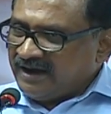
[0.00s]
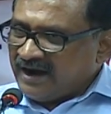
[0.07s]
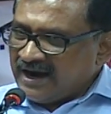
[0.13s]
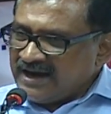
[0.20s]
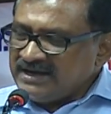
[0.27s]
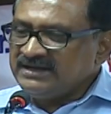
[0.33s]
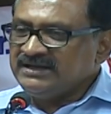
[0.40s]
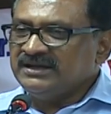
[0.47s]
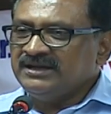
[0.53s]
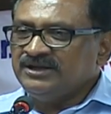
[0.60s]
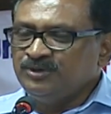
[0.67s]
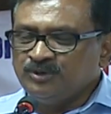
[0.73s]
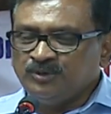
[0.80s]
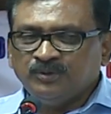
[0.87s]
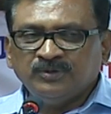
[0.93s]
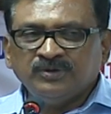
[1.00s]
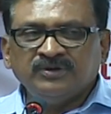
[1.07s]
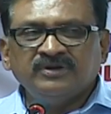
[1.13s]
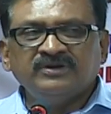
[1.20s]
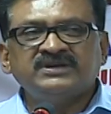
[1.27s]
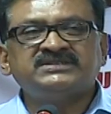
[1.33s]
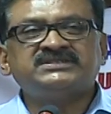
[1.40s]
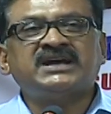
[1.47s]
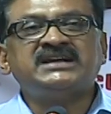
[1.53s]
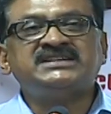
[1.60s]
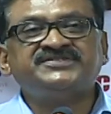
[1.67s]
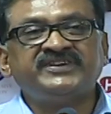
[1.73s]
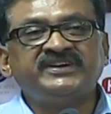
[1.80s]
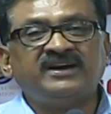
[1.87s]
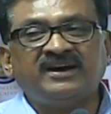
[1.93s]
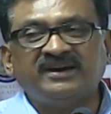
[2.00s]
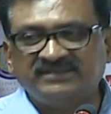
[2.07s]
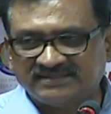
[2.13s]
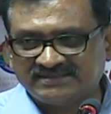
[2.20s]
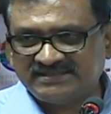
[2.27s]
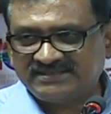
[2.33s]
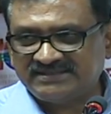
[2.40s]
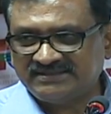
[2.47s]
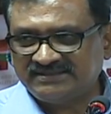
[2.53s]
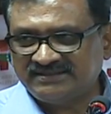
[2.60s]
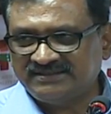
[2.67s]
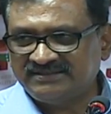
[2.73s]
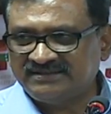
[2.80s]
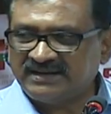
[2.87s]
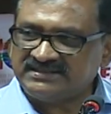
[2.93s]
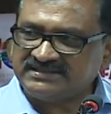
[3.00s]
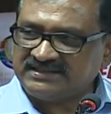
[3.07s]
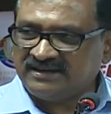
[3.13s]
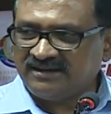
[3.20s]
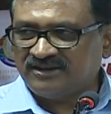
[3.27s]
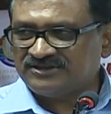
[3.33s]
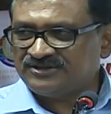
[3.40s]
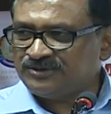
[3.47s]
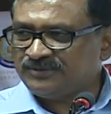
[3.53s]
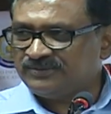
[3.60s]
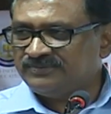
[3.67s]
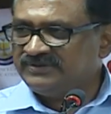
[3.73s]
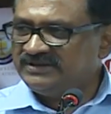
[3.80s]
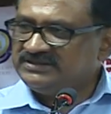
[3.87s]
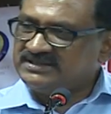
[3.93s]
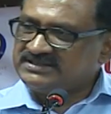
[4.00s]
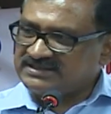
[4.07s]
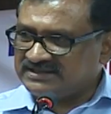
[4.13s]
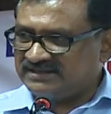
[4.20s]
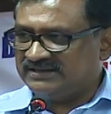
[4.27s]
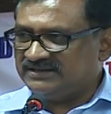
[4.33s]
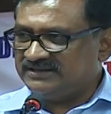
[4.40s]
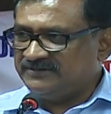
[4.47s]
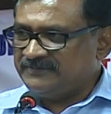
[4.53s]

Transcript: and you satisfy others. That skill also is a skill.